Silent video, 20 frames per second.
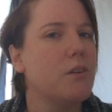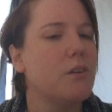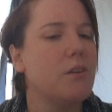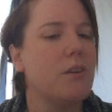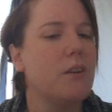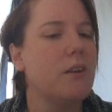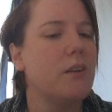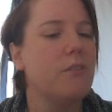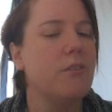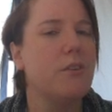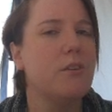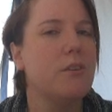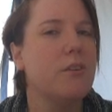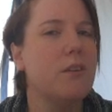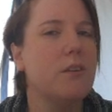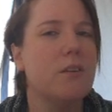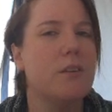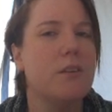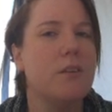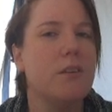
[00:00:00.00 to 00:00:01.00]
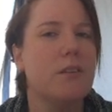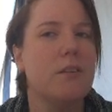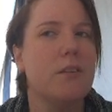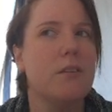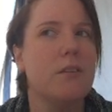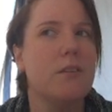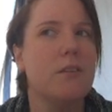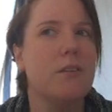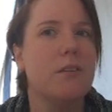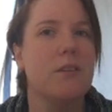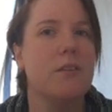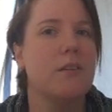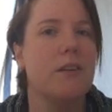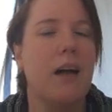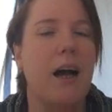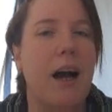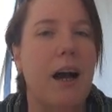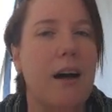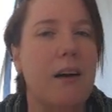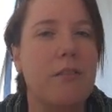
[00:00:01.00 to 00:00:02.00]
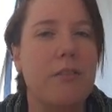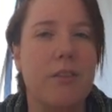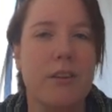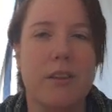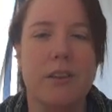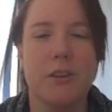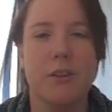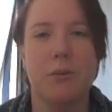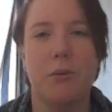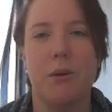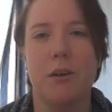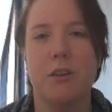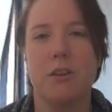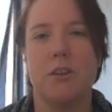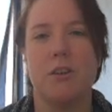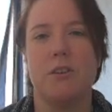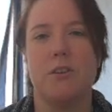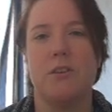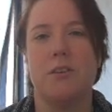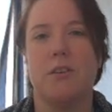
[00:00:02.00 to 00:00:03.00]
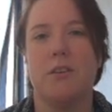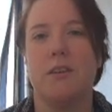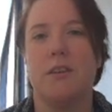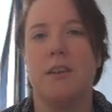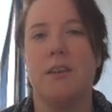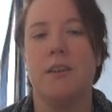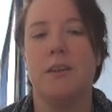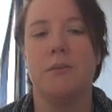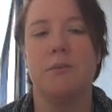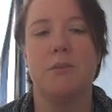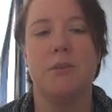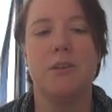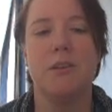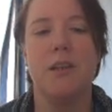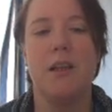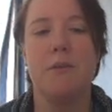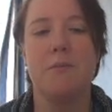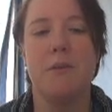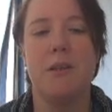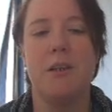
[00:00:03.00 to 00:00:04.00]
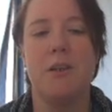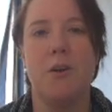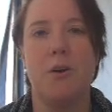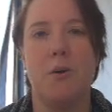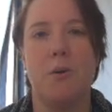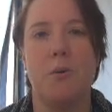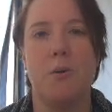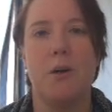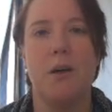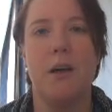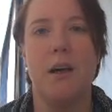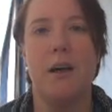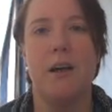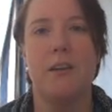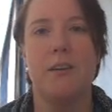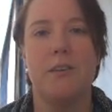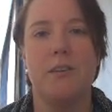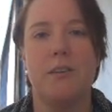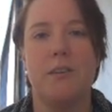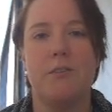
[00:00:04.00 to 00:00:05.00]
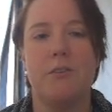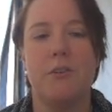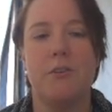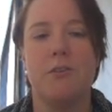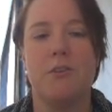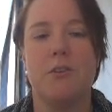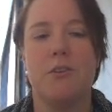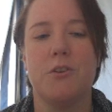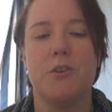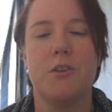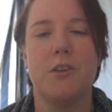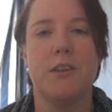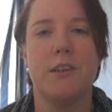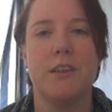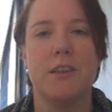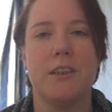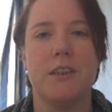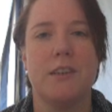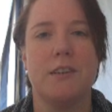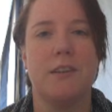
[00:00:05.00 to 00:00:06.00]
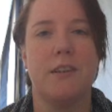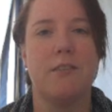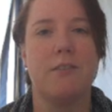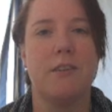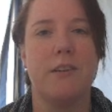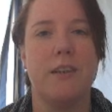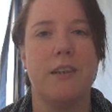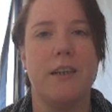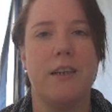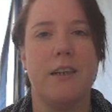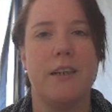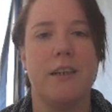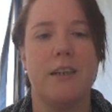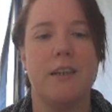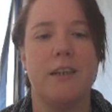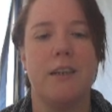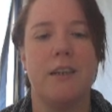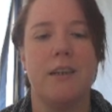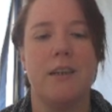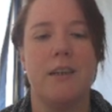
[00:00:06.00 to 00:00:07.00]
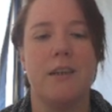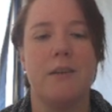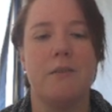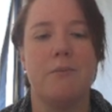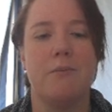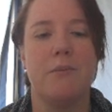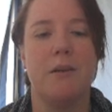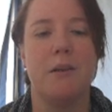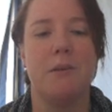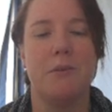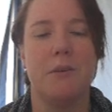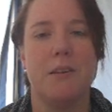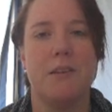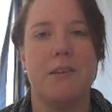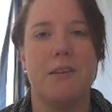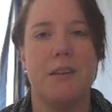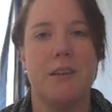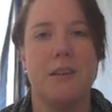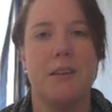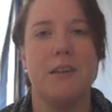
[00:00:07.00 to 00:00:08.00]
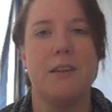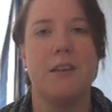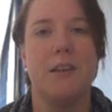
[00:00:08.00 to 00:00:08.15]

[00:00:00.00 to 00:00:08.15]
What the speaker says: there any of you that doesn't have a dishwasher? Just let me know. And if you have to do the dishes every day, I would say,